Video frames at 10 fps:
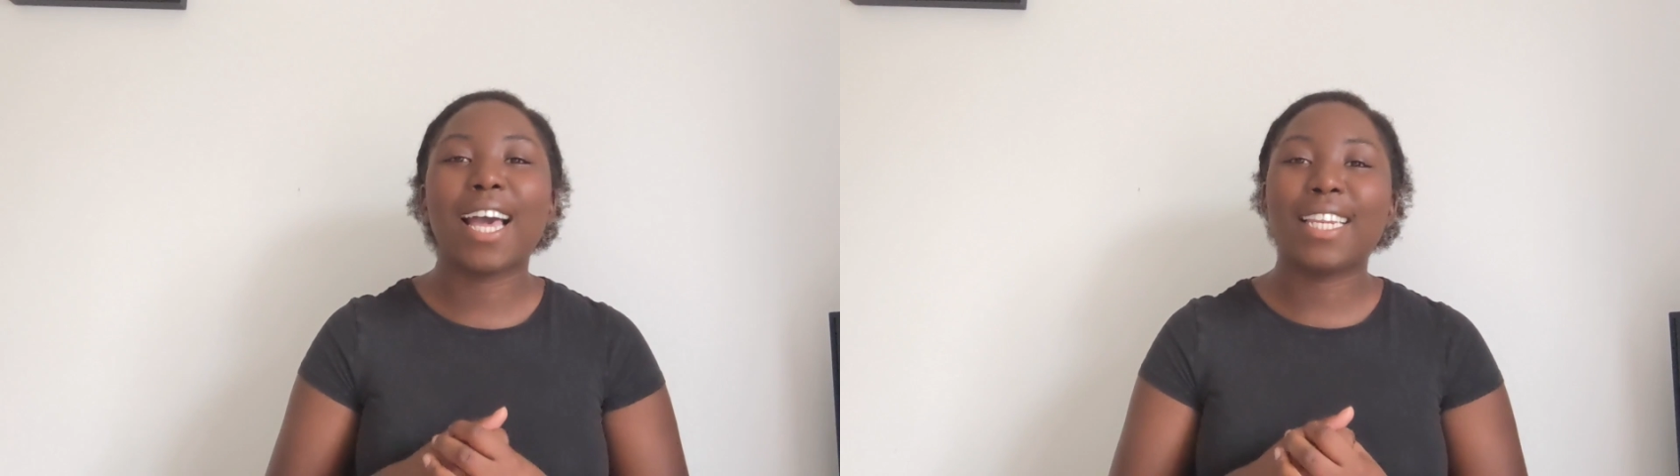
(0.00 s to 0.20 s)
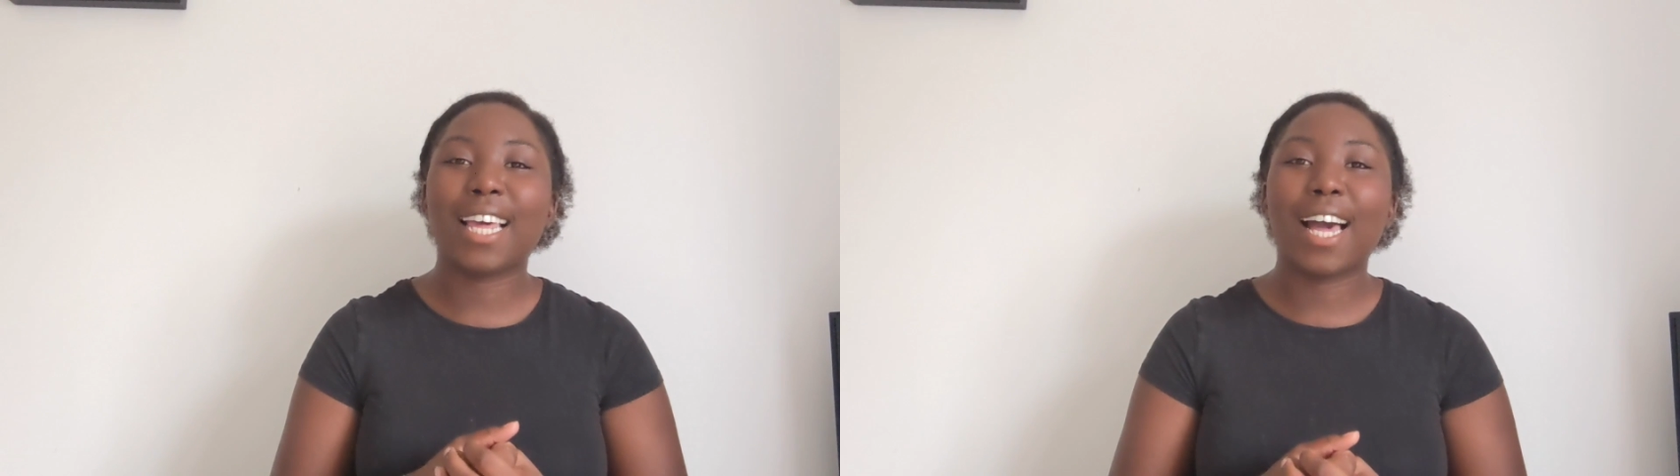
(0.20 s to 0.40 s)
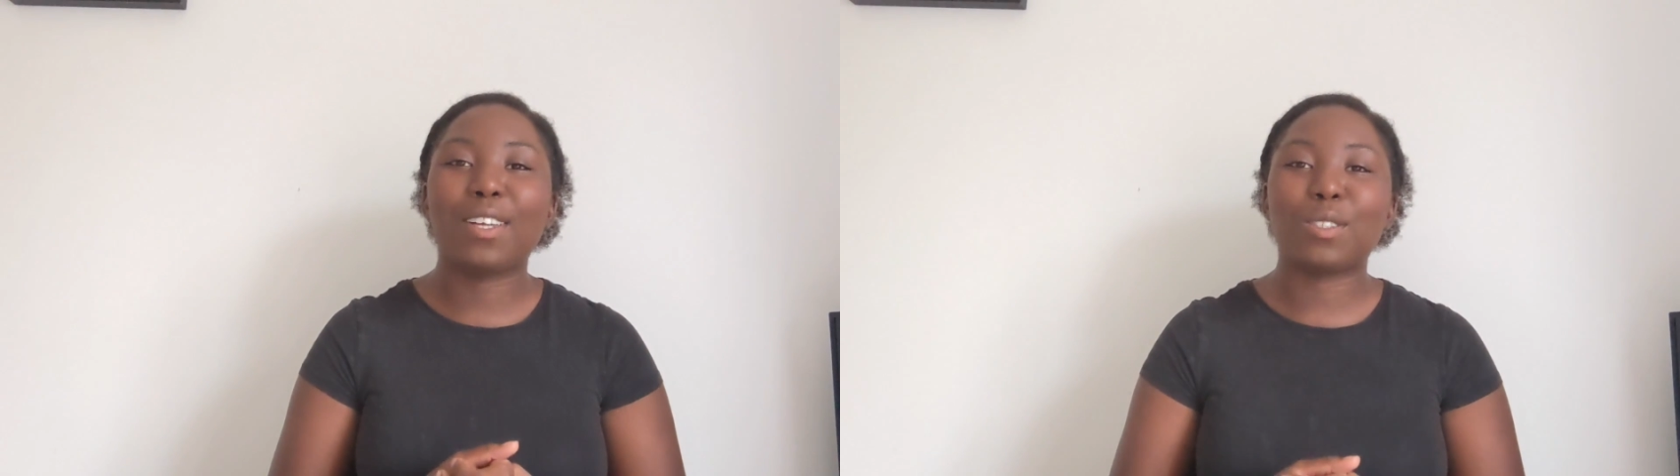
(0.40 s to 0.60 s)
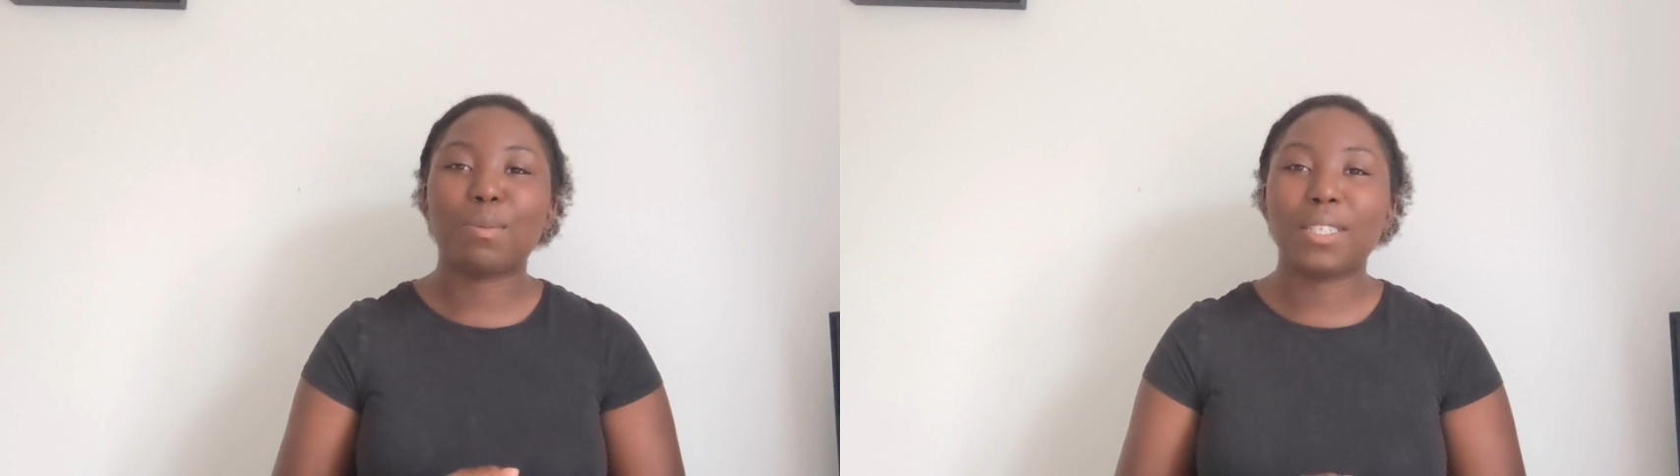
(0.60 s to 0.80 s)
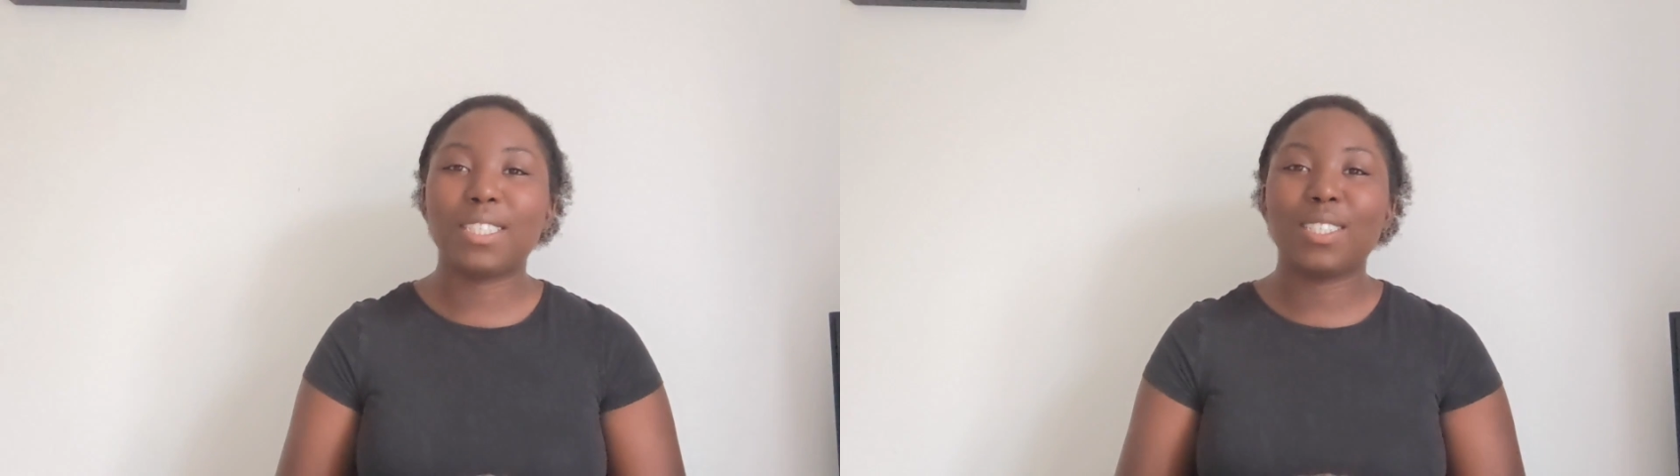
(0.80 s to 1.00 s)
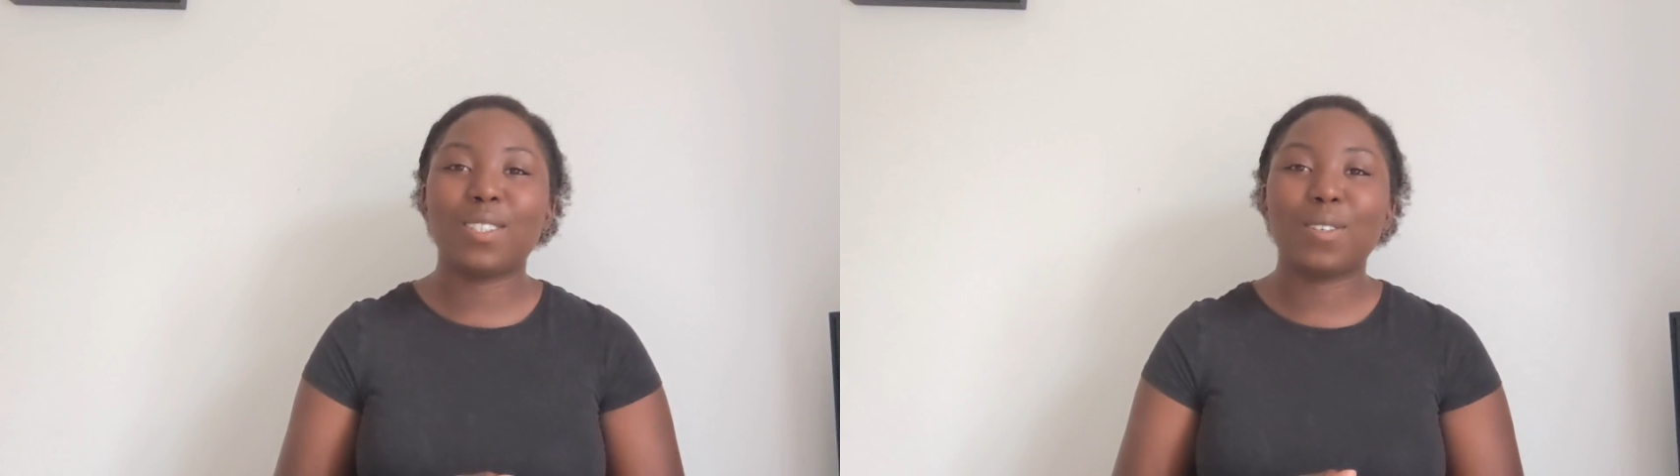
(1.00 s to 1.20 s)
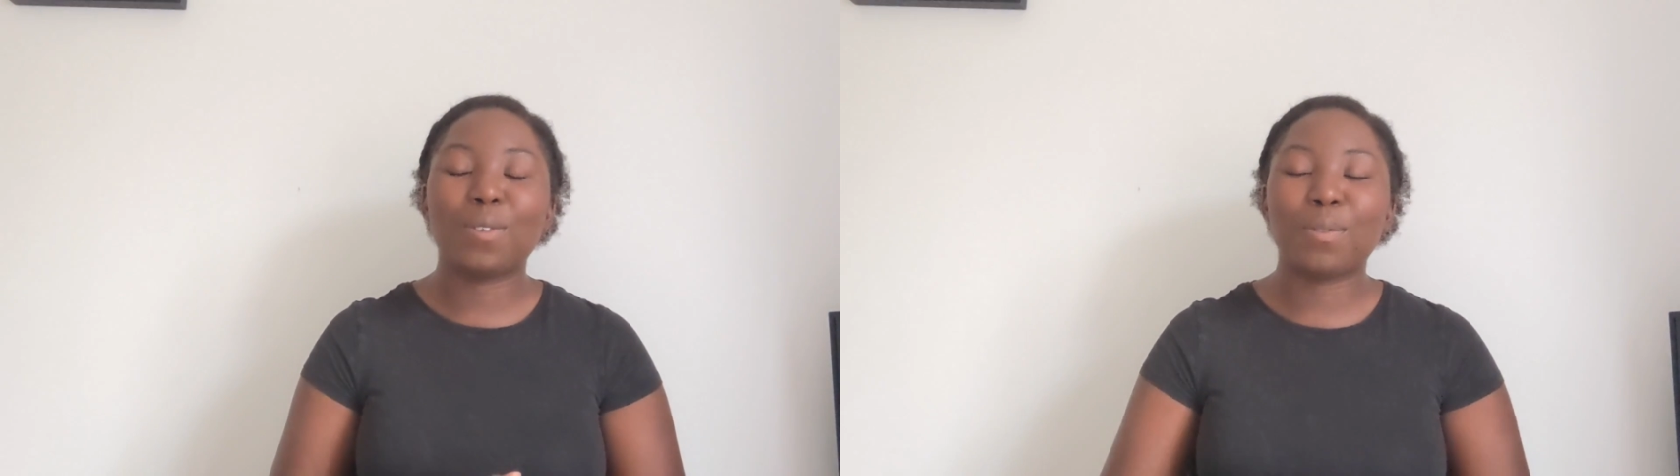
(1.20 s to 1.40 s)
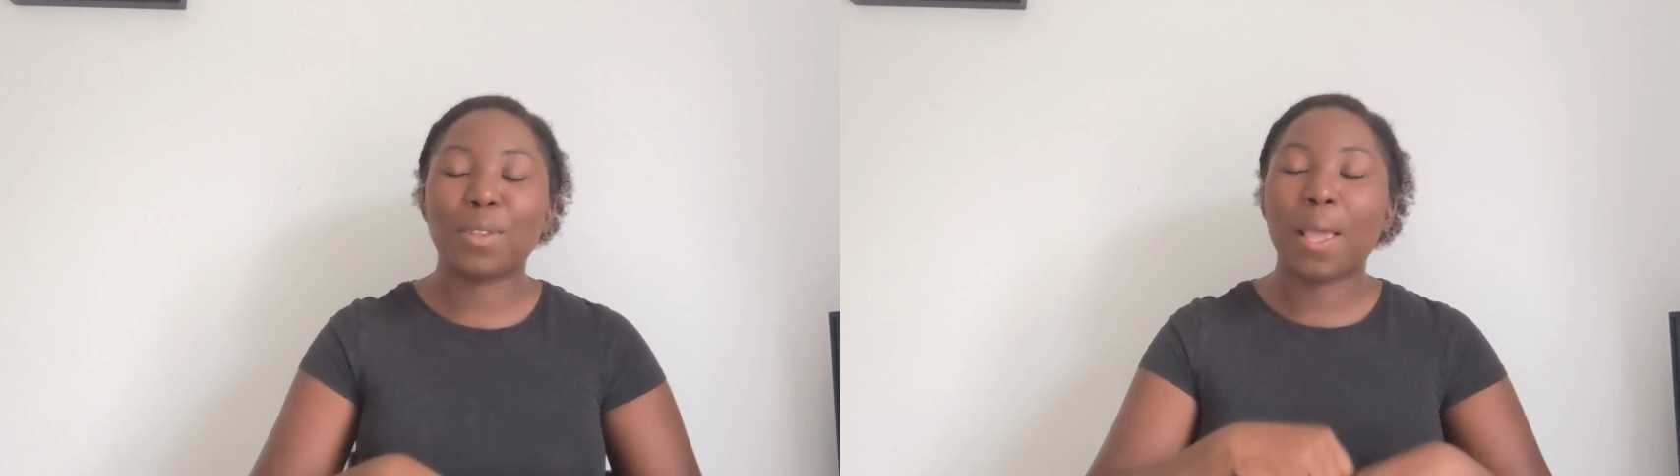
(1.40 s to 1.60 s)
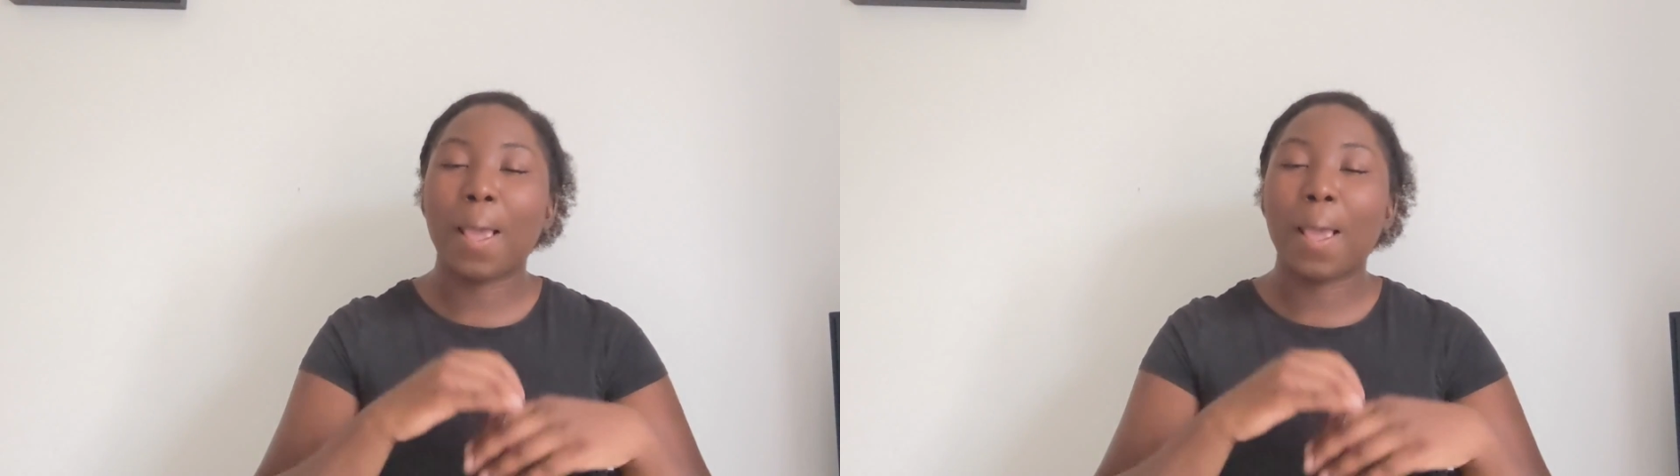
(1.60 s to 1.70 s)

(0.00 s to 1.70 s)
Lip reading: and I'll speak to you soon.